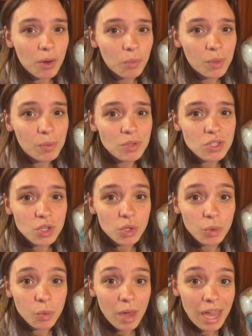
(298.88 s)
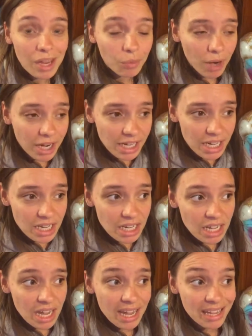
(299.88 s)
but we will do handwriting
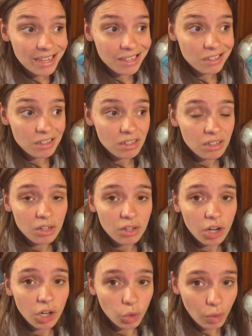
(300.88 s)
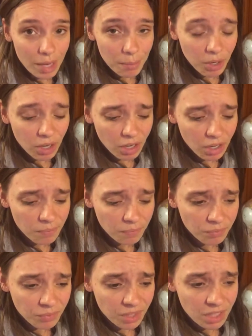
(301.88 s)
and grammar,
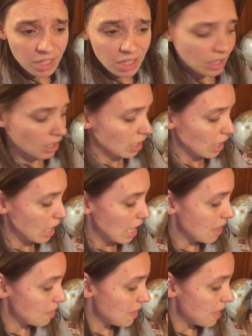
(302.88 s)
and